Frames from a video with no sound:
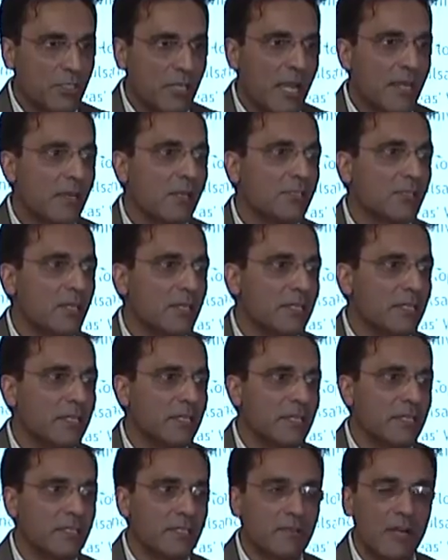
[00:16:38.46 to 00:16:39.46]
cycles are
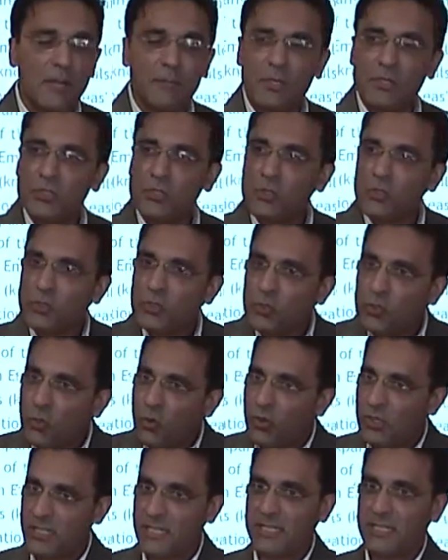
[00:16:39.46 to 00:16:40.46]
described in
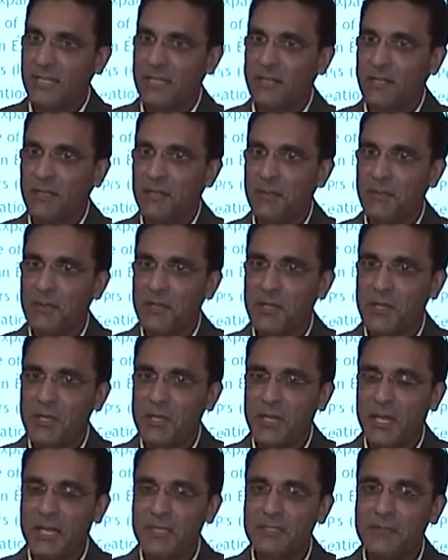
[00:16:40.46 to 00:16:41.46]
so detail,
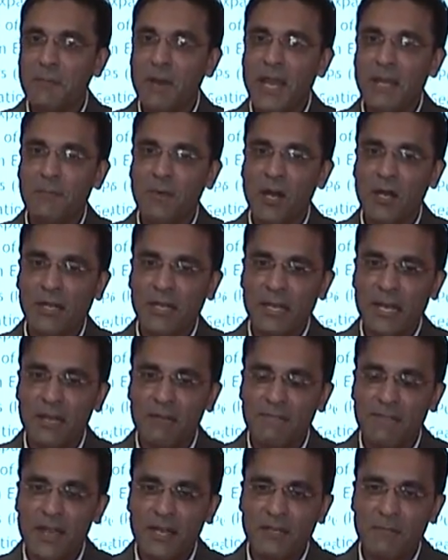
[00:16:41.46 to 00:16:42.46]
it's mind-boggling. In
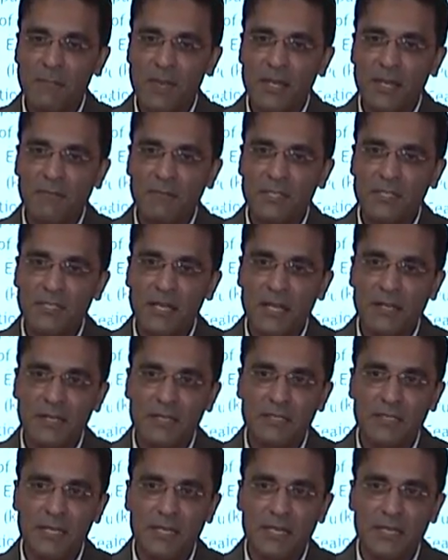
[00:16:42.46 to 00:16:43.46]
fact, many of the
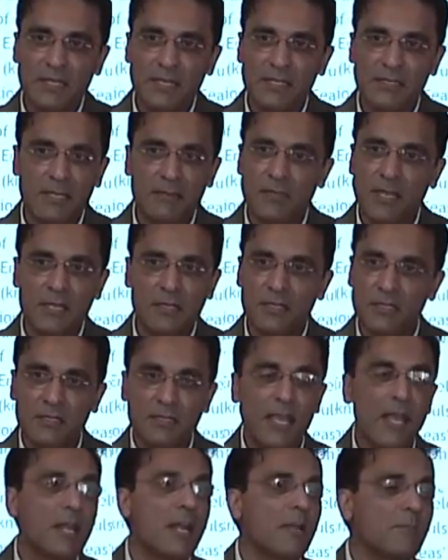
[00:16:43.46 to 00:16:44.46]
scientists, they, they say that this
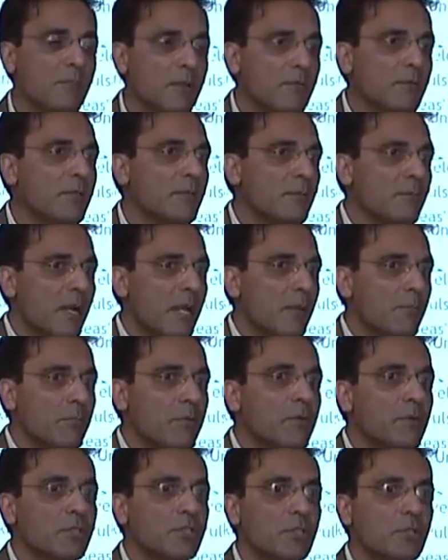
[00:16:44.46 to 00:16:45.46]
cannot be written by a
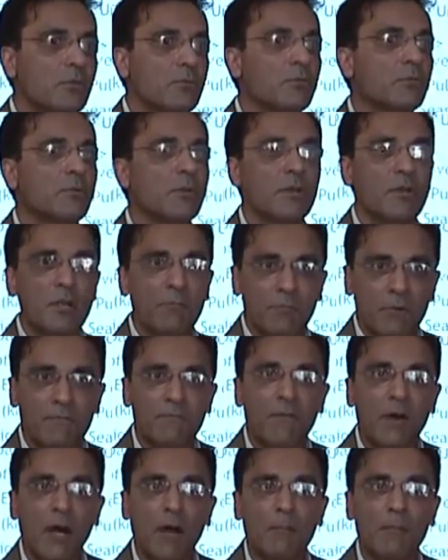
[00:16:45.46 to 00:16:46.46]
person who couldn't
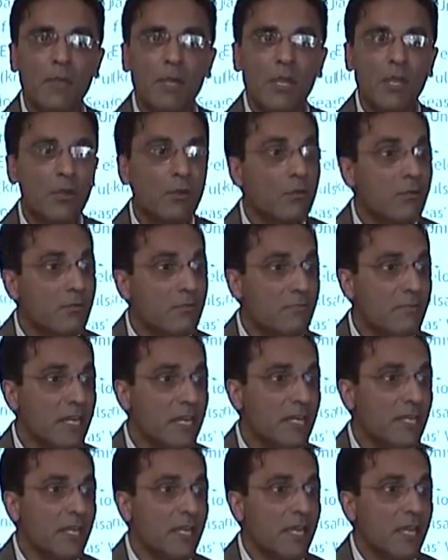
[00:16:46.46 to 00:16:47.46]
perform, couldn't
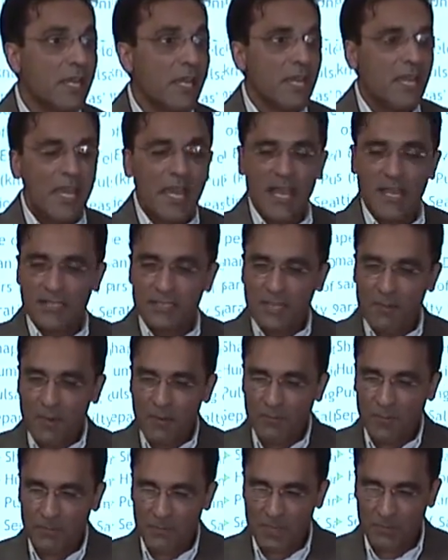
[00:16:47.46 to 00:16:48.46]
read. And some
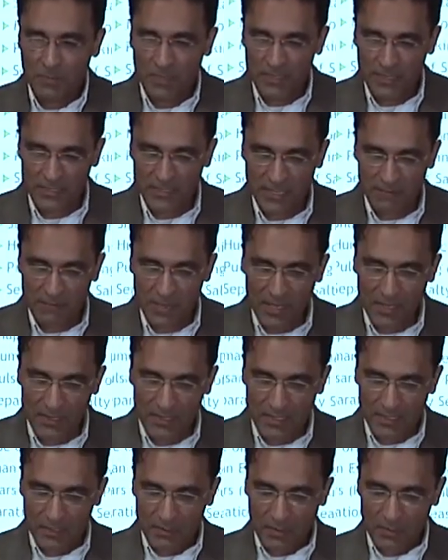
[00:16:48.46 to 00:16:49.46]
of the people, they say,
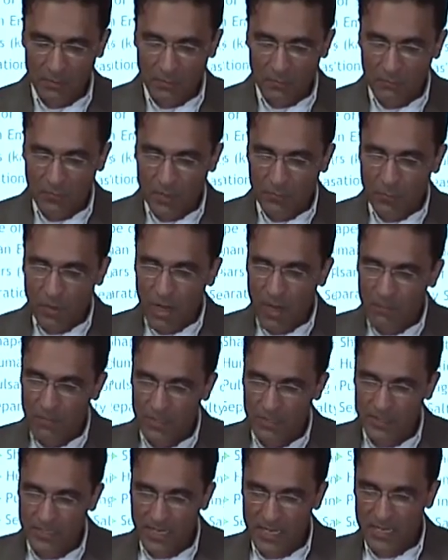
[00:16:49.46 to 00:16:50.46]
well, um, what
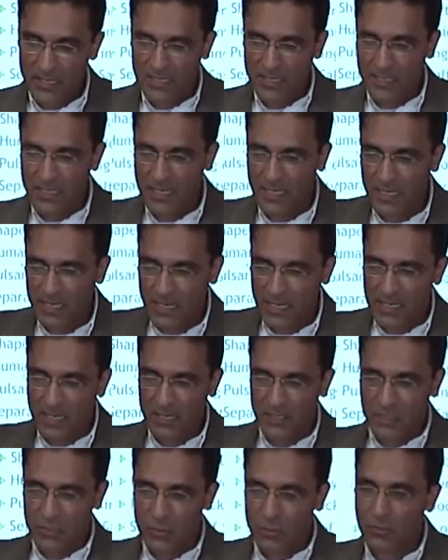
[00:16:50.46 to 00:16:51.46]
Muhammad did,
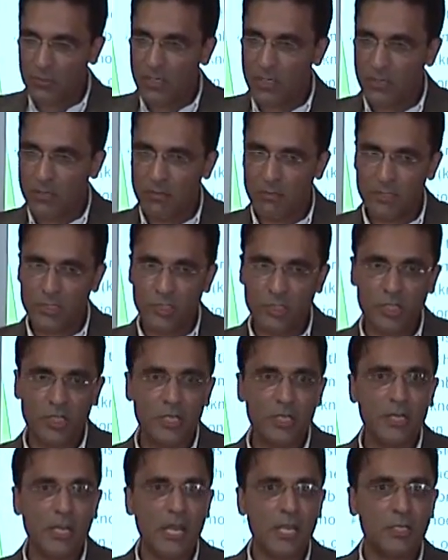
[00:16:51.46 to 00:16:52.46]
he took the
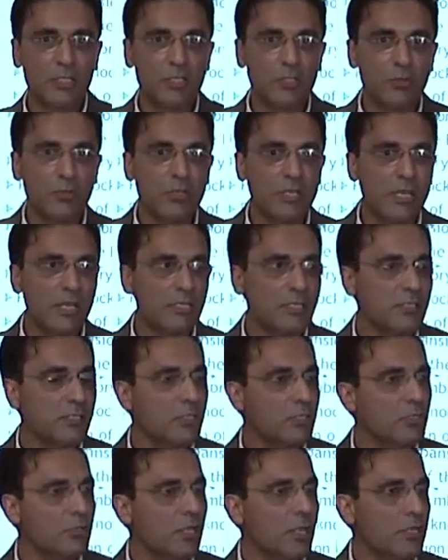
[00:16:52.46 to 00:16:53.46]
Christian and
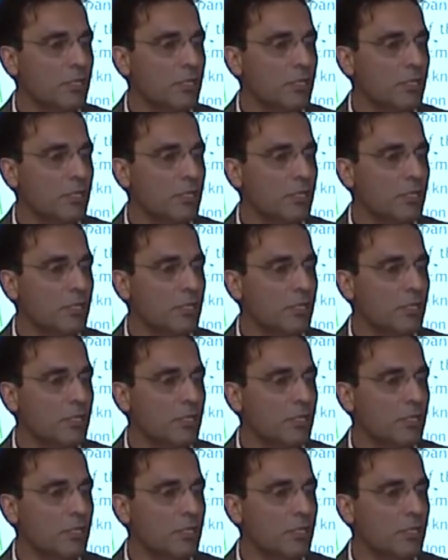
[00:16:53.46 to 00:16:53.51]
Judaism